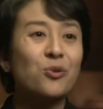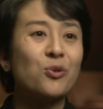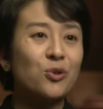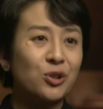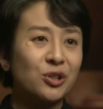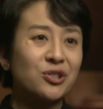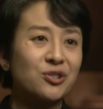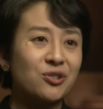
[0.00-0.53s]

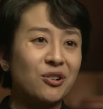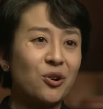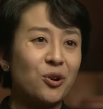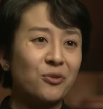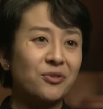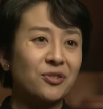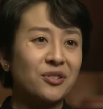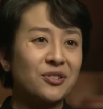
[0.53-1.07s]
orchestra
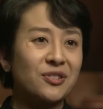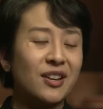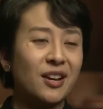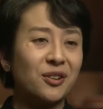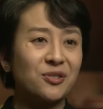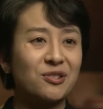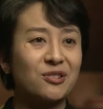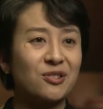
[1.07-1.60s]
offers
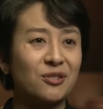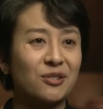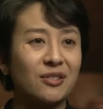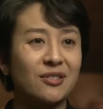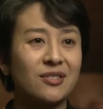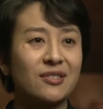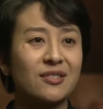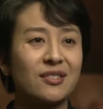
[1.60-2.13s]
our
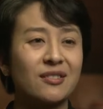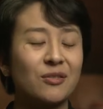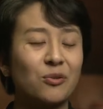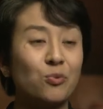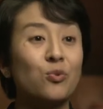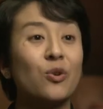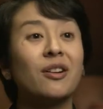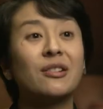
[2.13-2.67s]
students
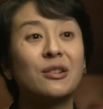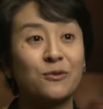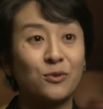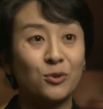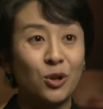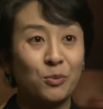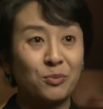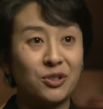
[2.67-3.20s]

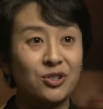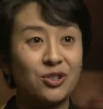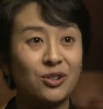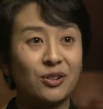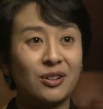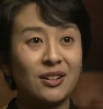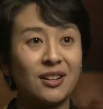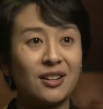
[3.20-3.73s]
wonderful
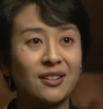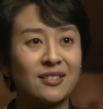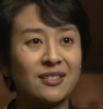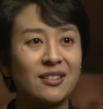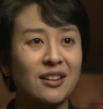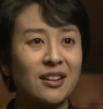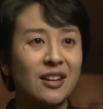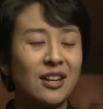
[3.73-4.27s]

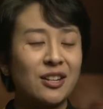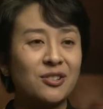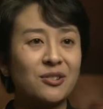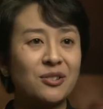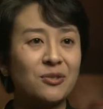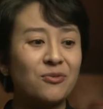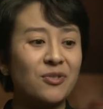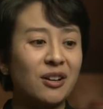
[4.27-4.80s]
opportunities to
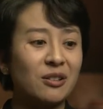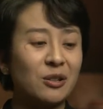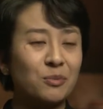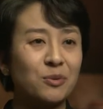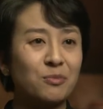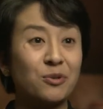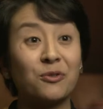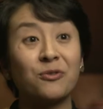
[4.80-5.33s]
develop
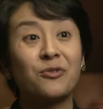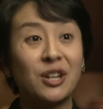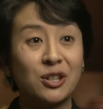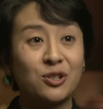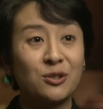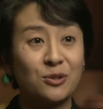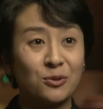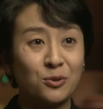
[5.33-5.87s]

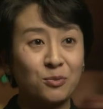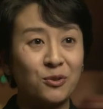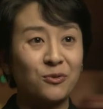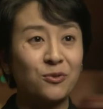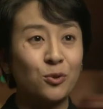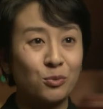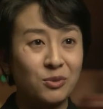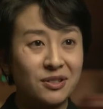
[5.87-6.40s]
professional
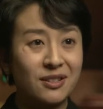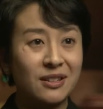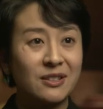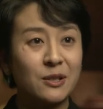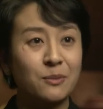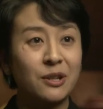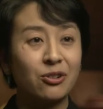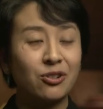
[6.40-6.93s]
performance
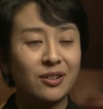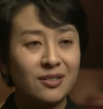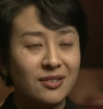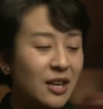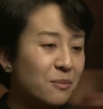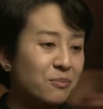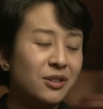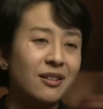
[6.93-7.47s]
experience.
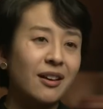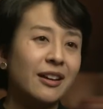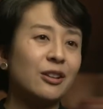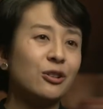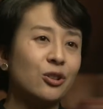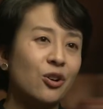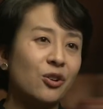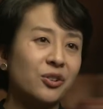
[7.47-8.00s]
They play
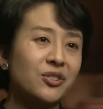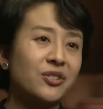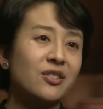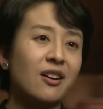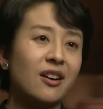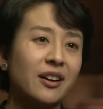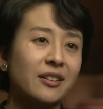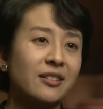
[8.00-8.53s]

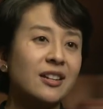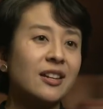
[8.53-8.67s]
alongside